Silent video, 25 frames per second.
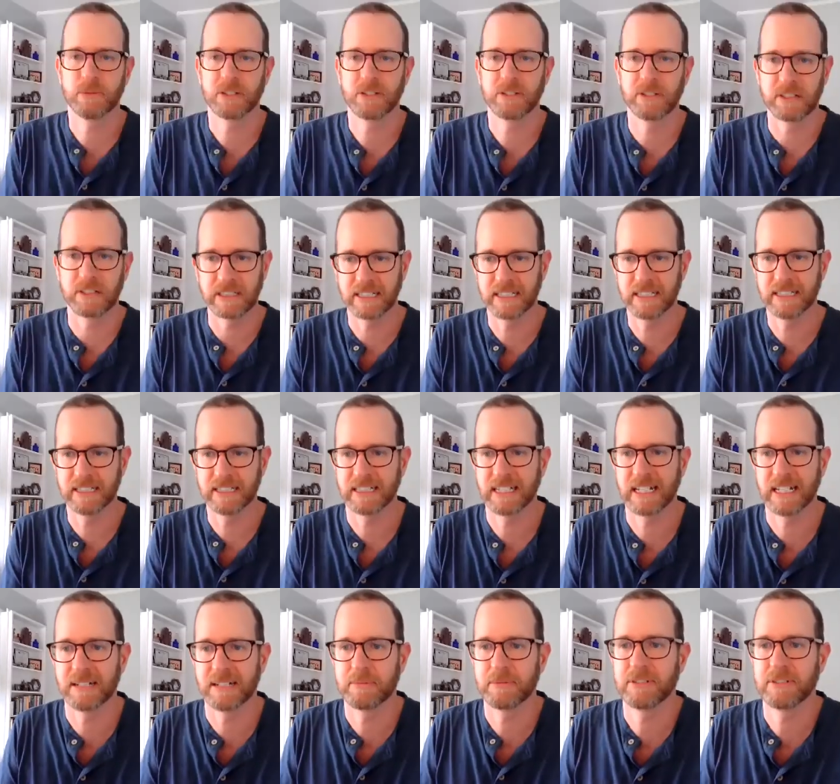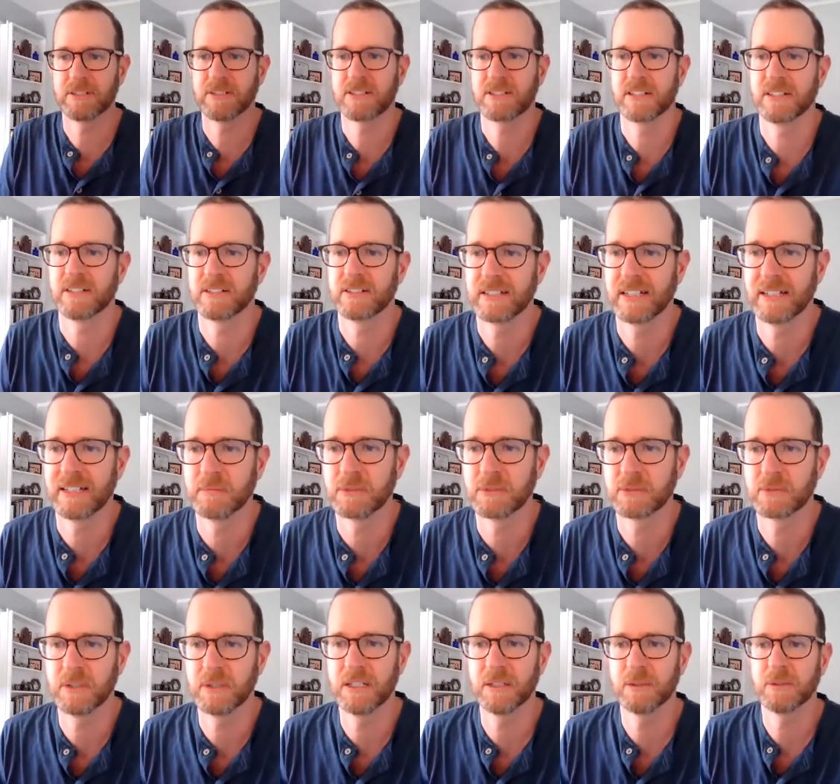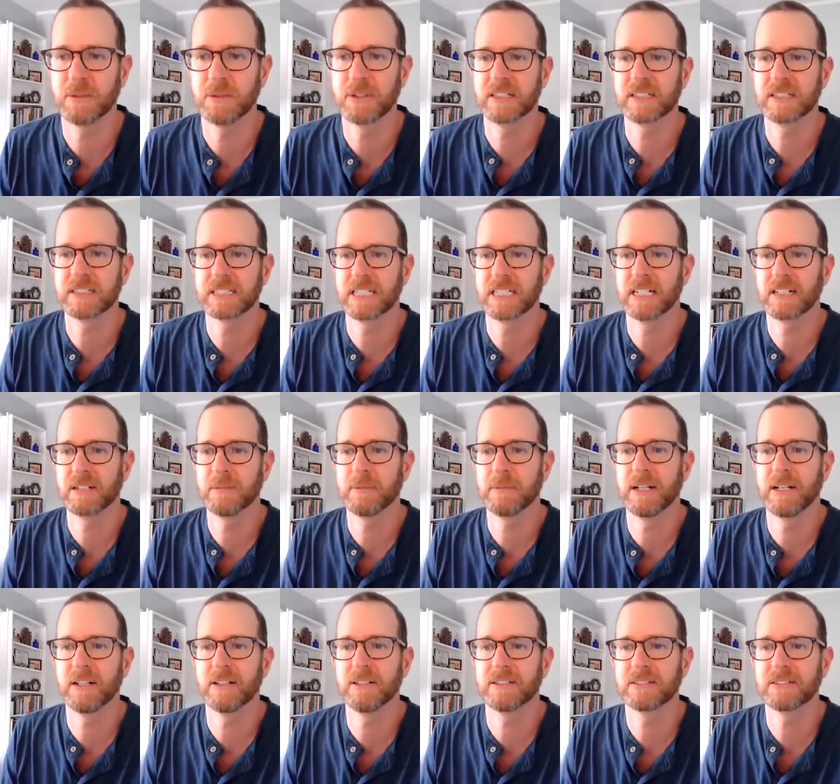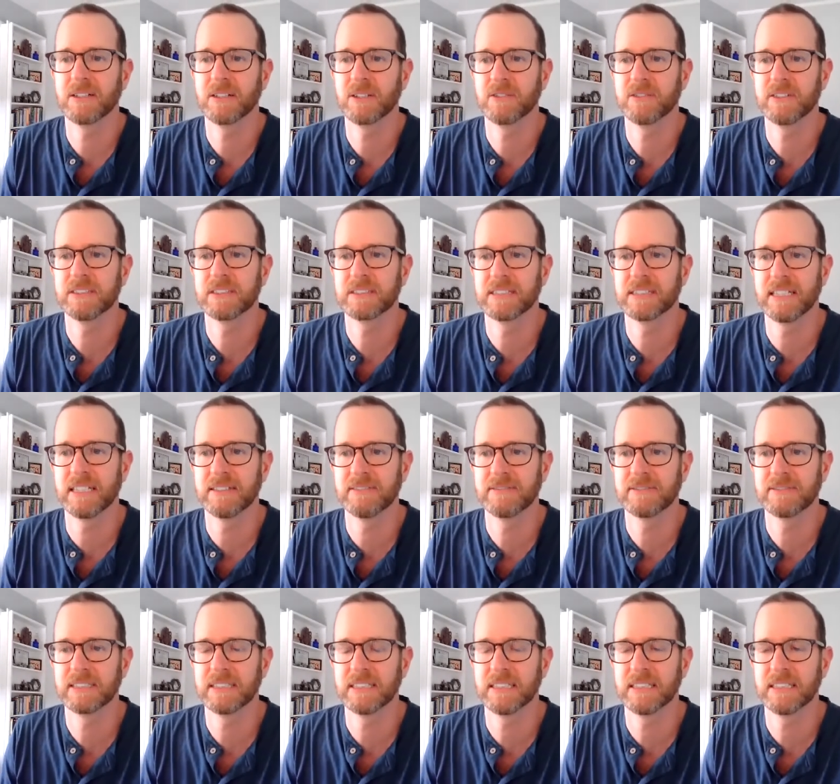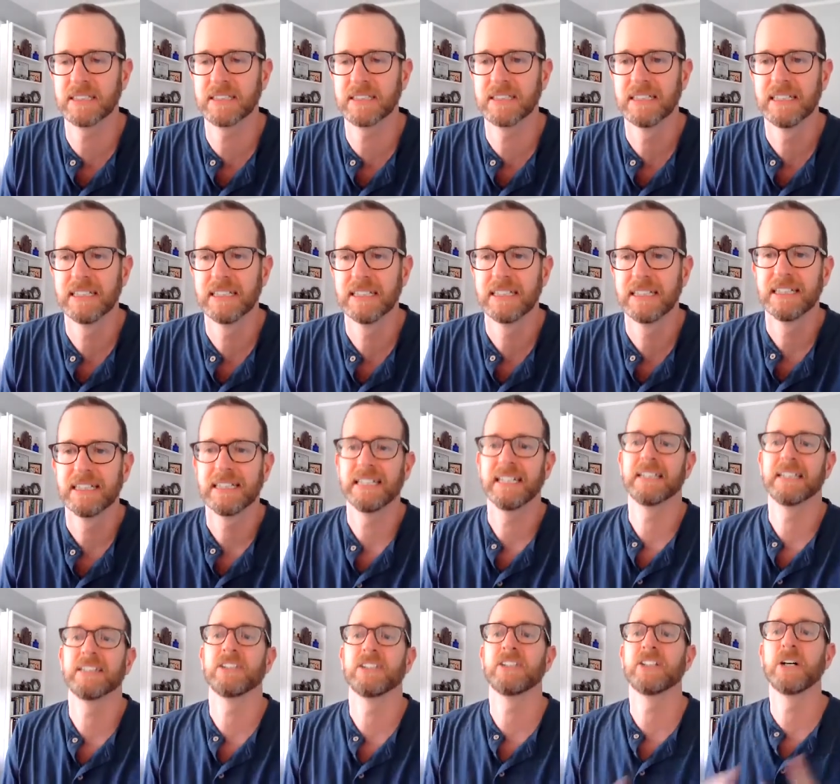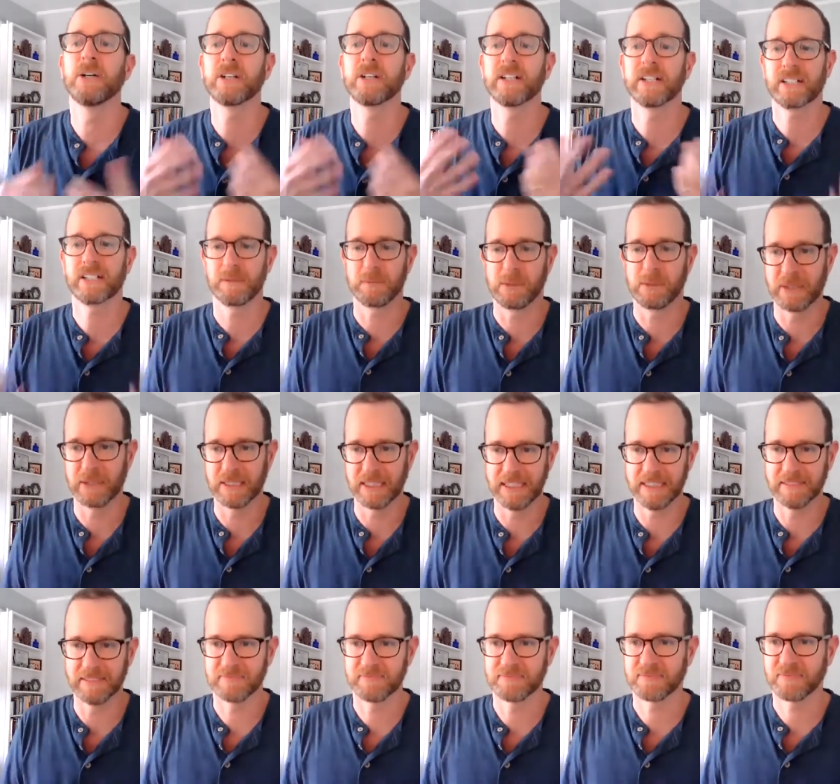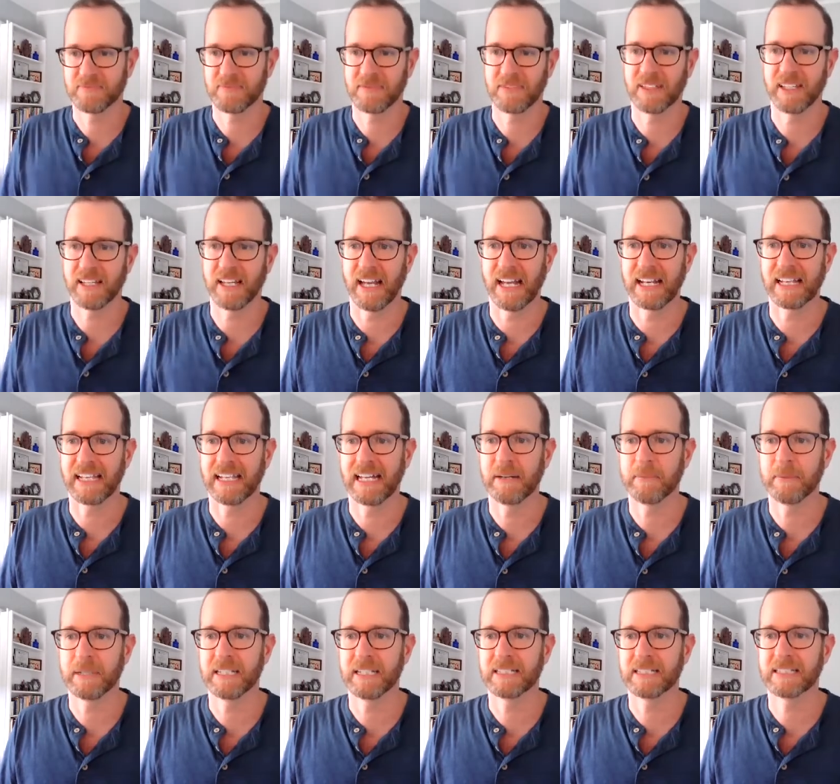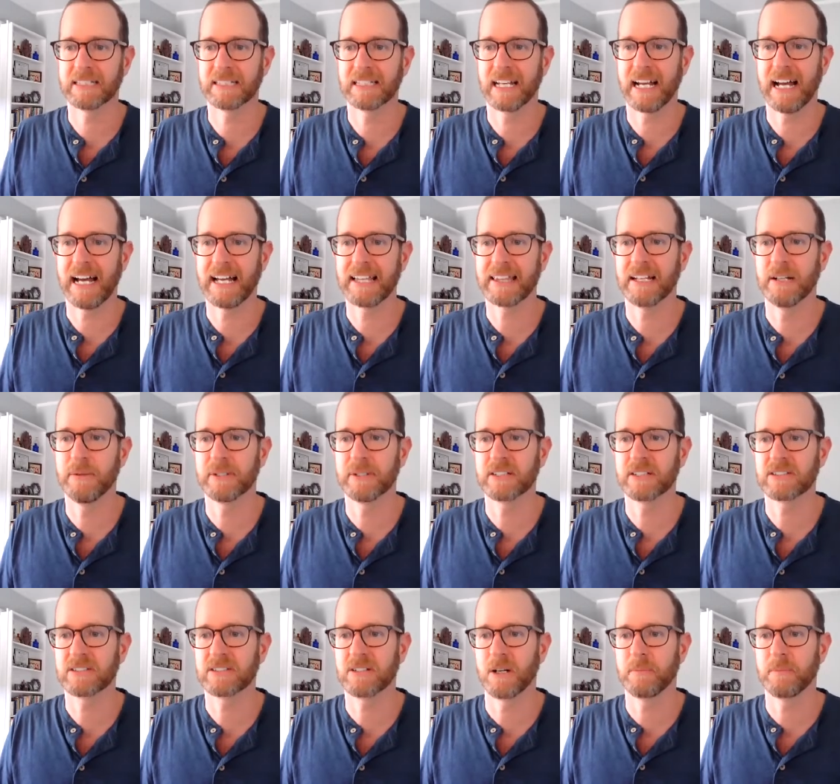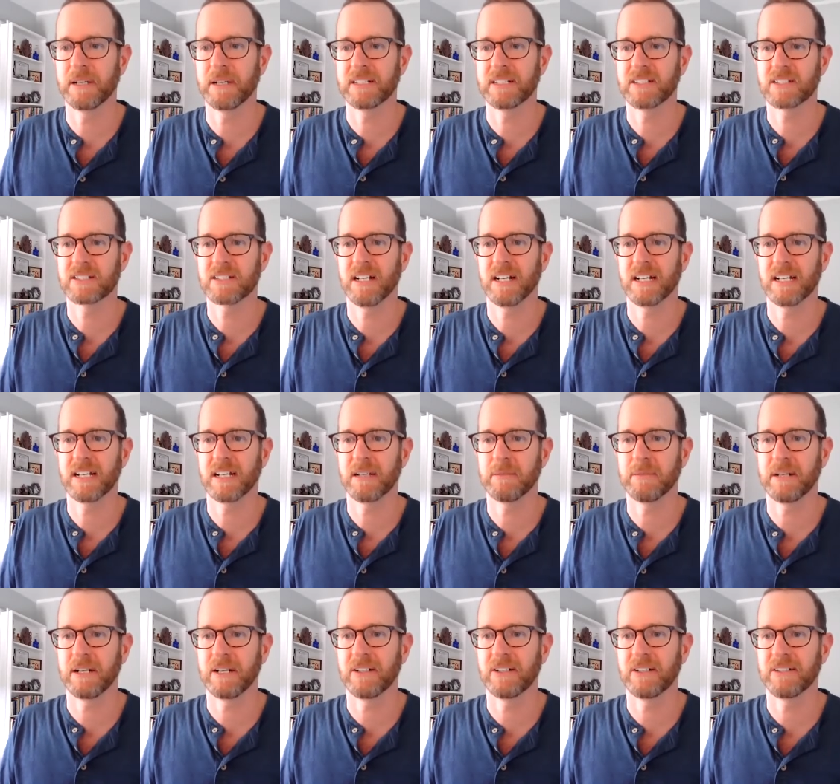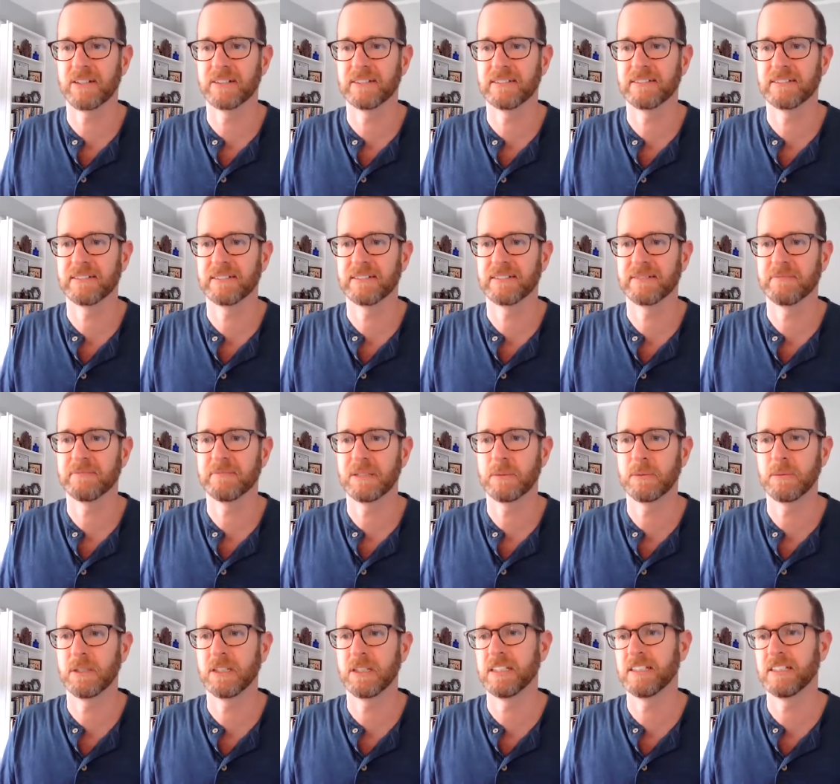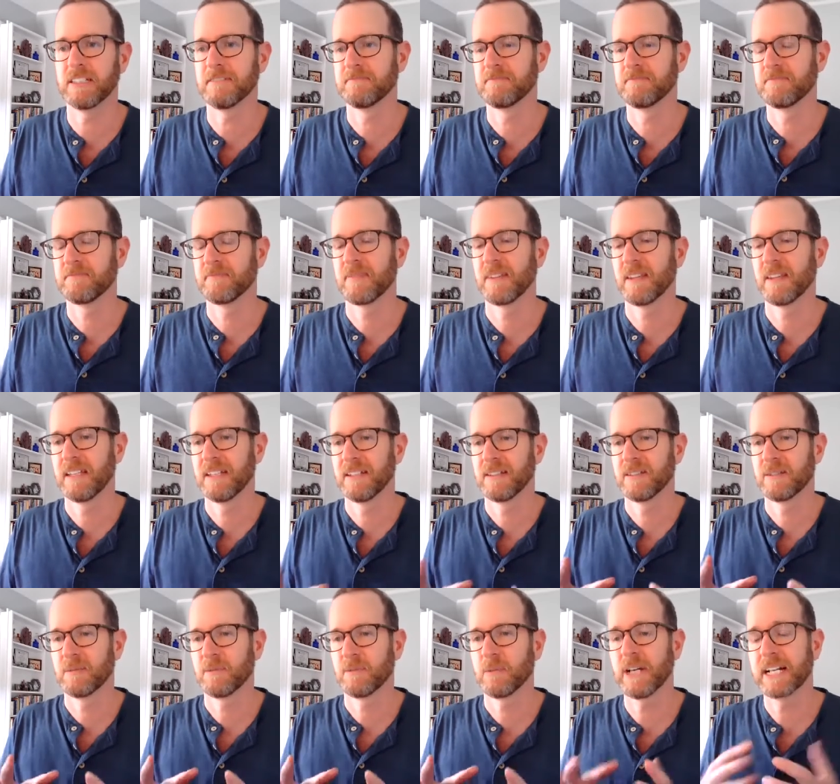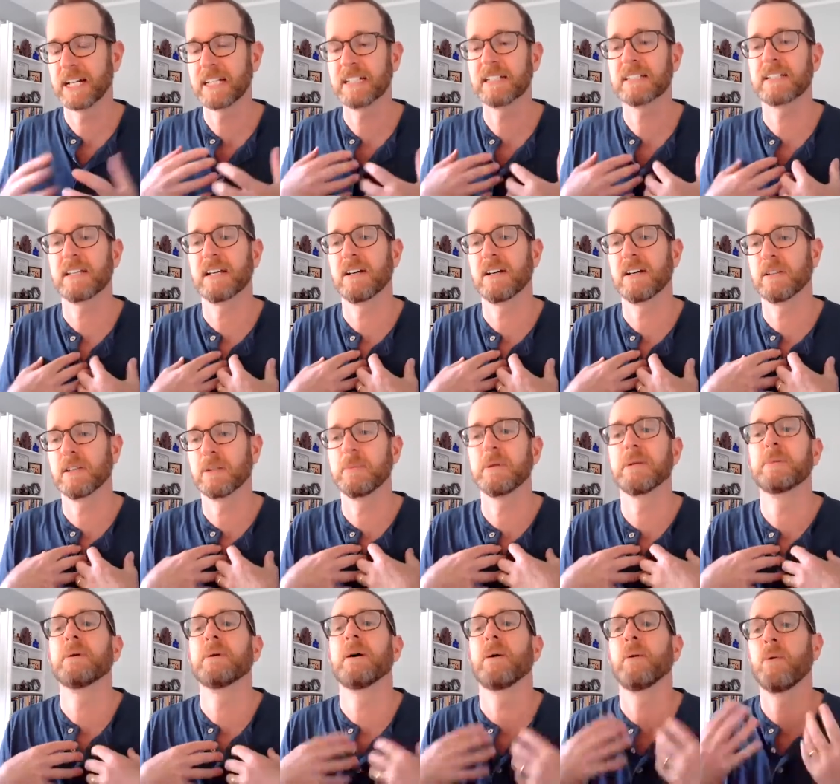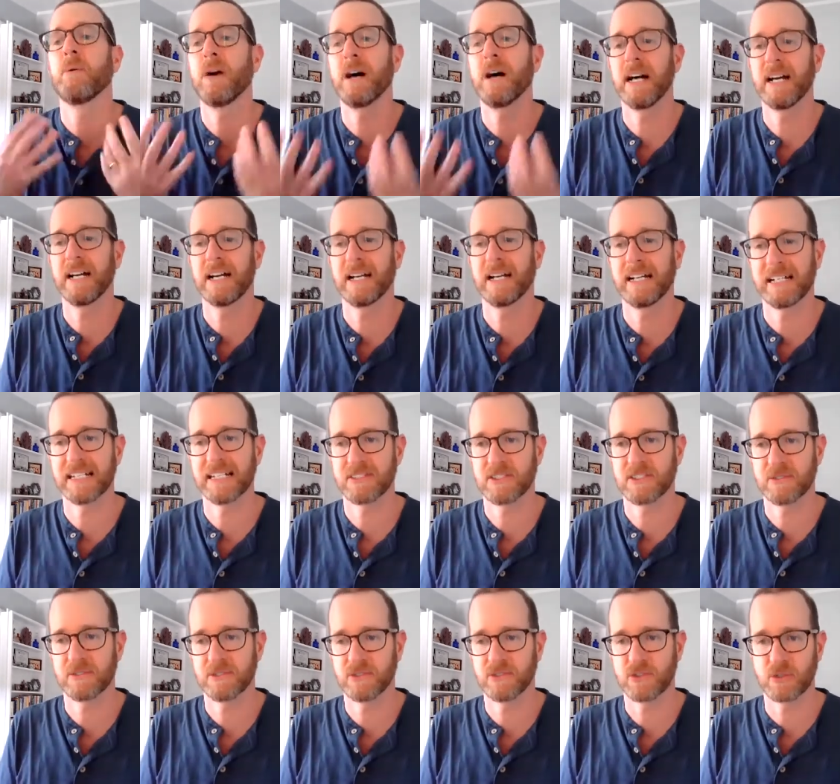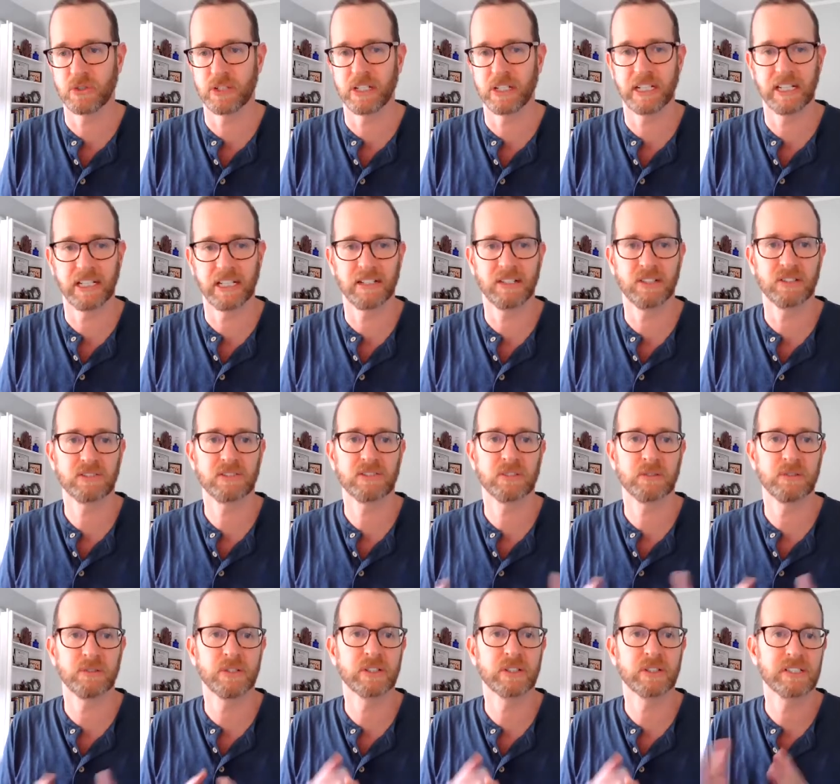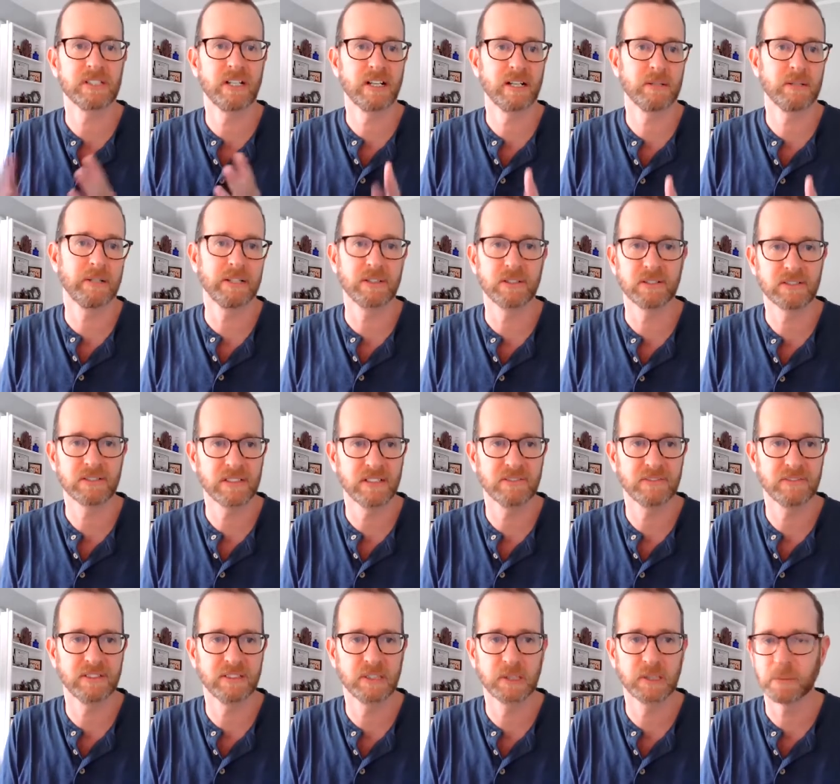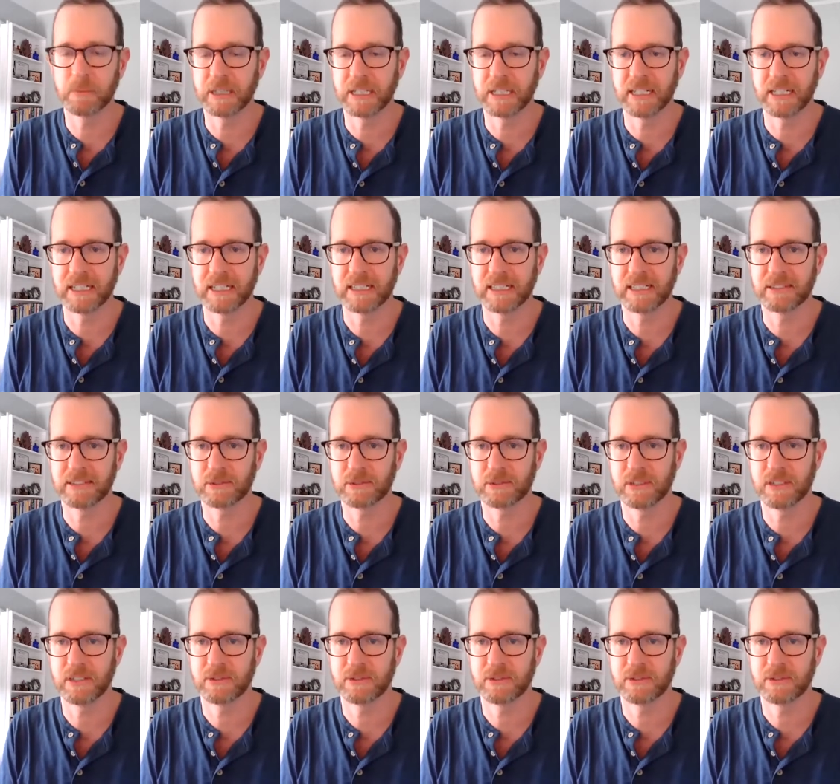recorded. I appreciate your time as well. We're going to talk about COVID safety in the yoga community. And I mean, I thought we could start by just talking about maybe, well, I could share a little bit about why I asked you to join, and also you could talk about yourself a little bit and